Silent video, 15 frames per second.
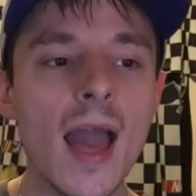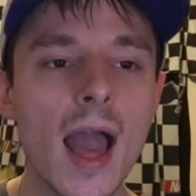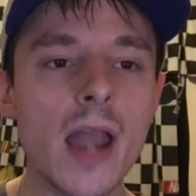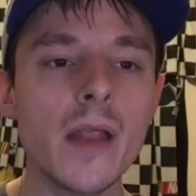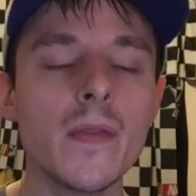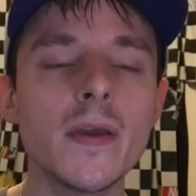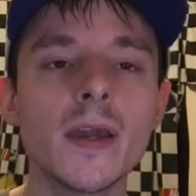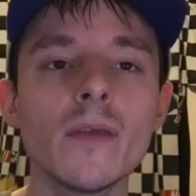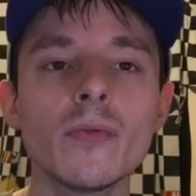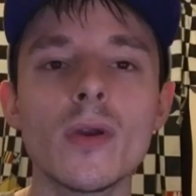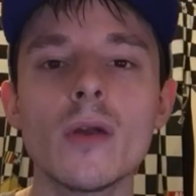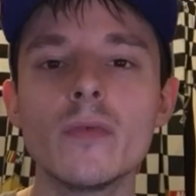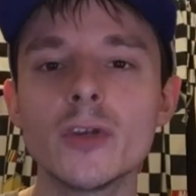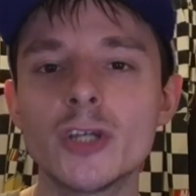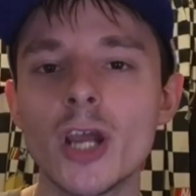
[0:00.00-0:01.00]
and then they get there
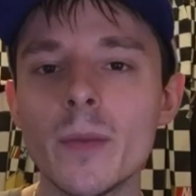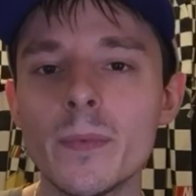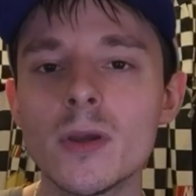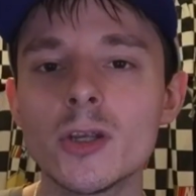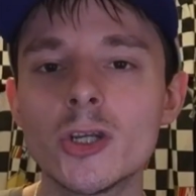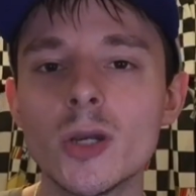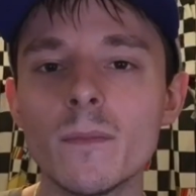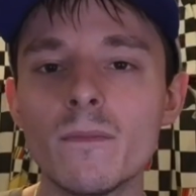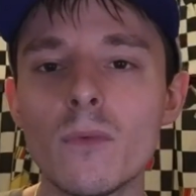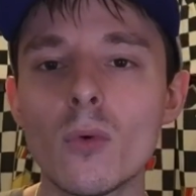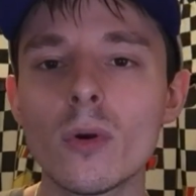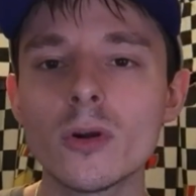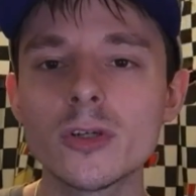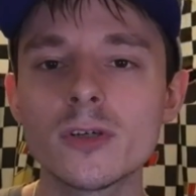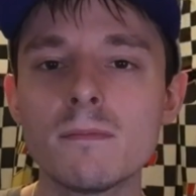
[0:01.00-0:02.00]
and the championship
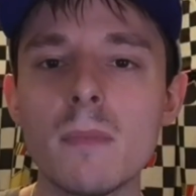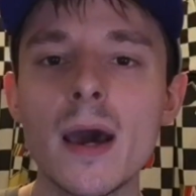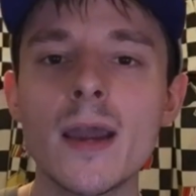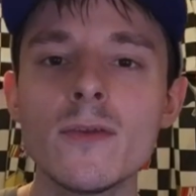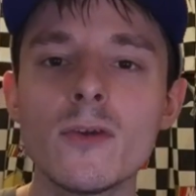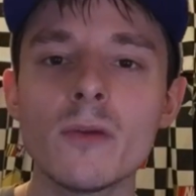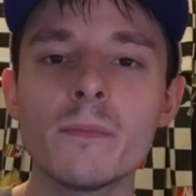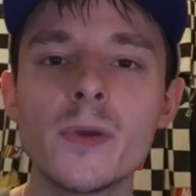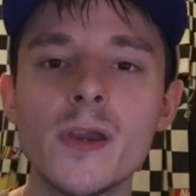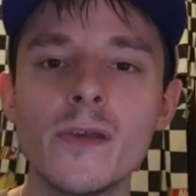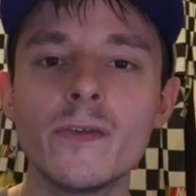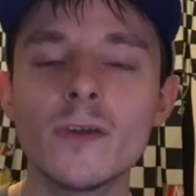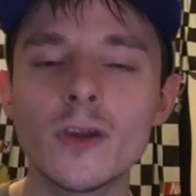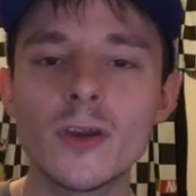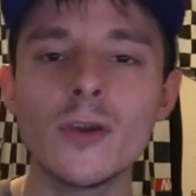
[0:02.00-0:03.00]
4 just mind their P's
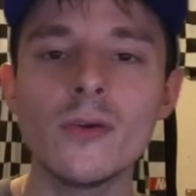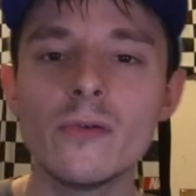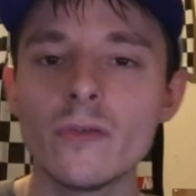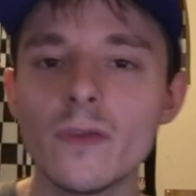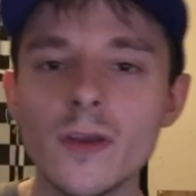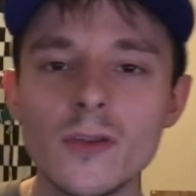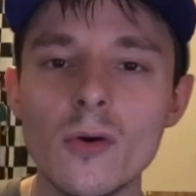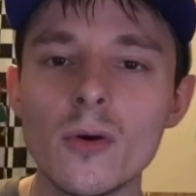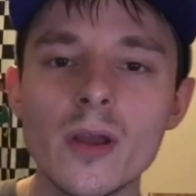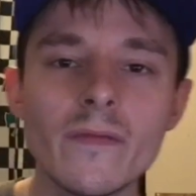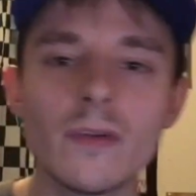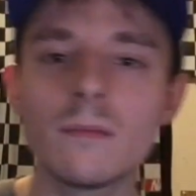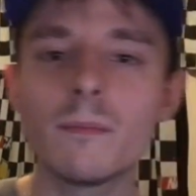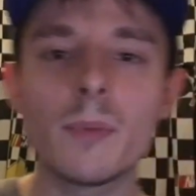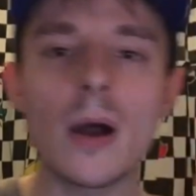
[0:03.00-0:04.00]
and Q's and they don't
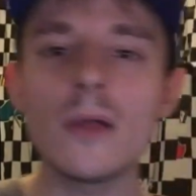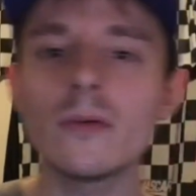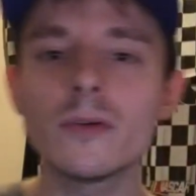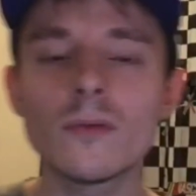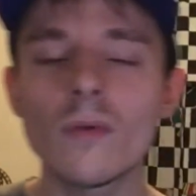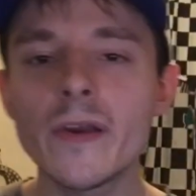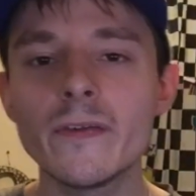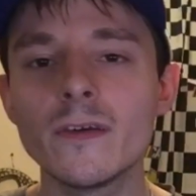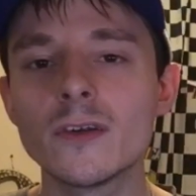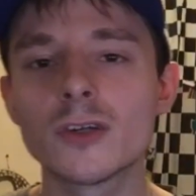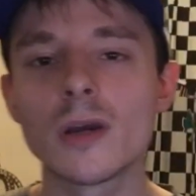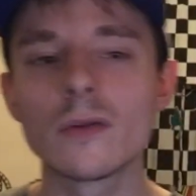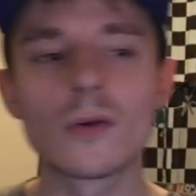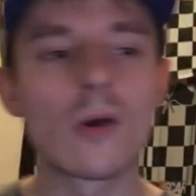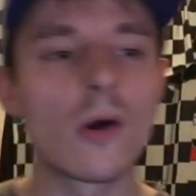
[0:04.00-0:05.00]
even bother to race each
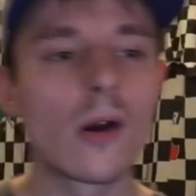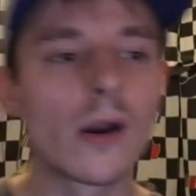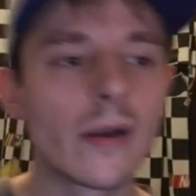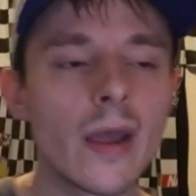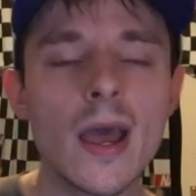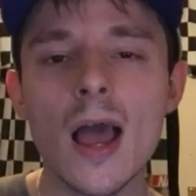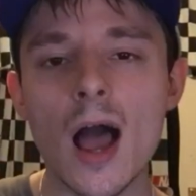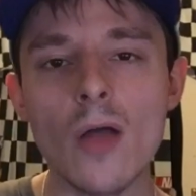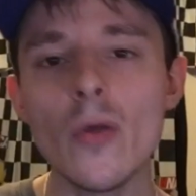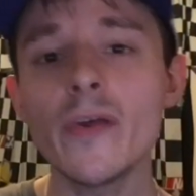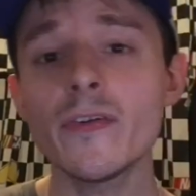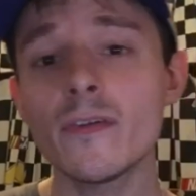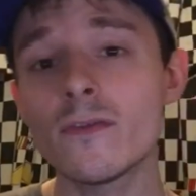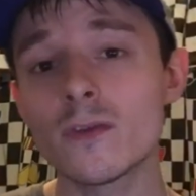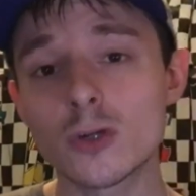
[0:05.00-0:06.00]
other hard,
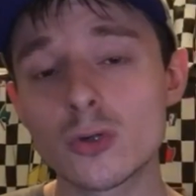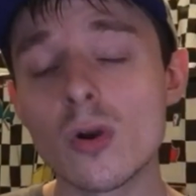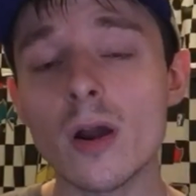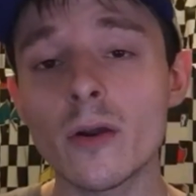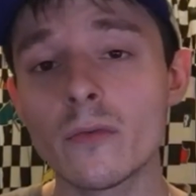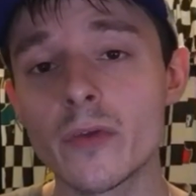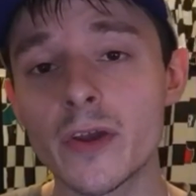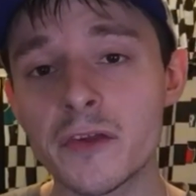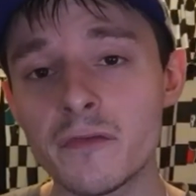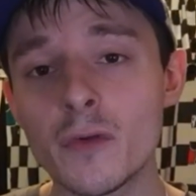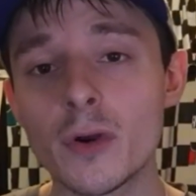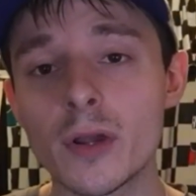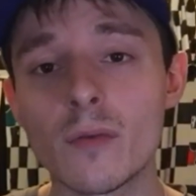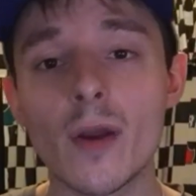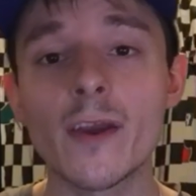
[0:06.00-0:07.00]
unless it's the truck or the
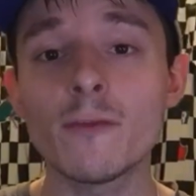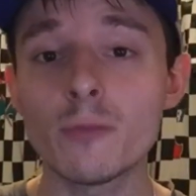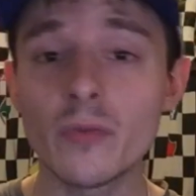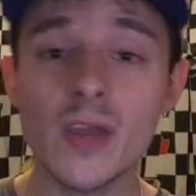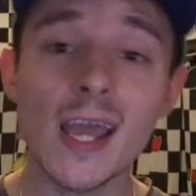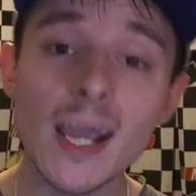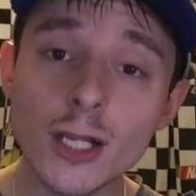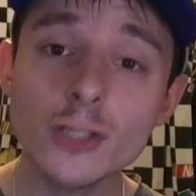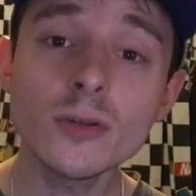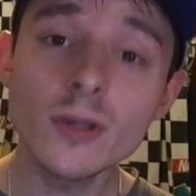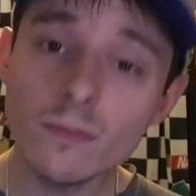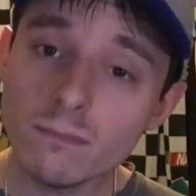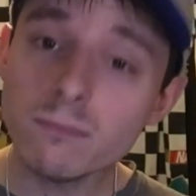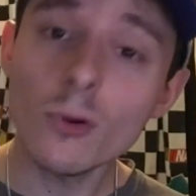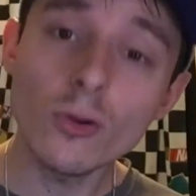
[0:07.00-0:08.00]
Xfinity race when they
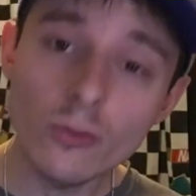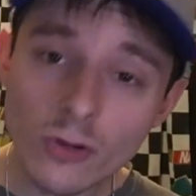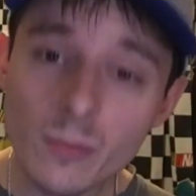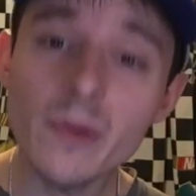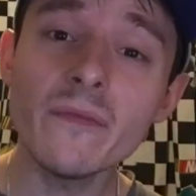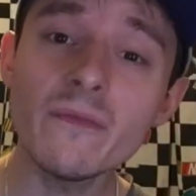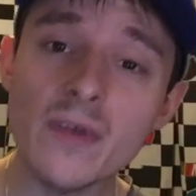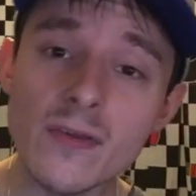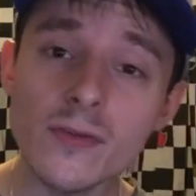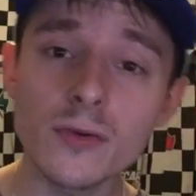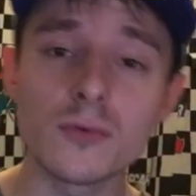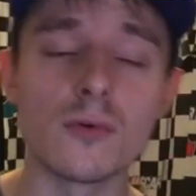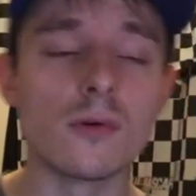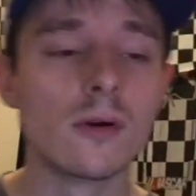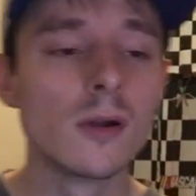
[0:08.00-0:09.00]
actually are a little bit
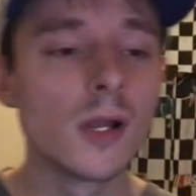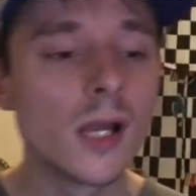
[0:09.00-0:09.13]
physical.